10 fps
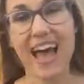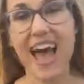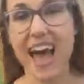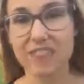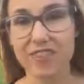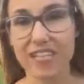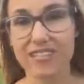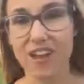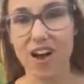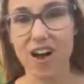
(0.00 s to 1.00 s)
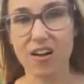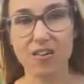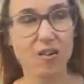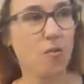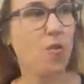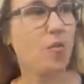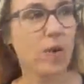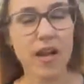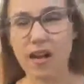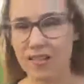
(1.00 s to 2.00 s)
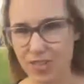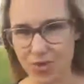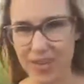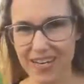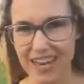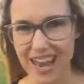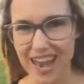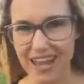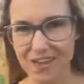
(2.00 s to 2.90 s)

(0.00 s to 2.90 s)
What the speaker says: Henry saw what we all enjoy today,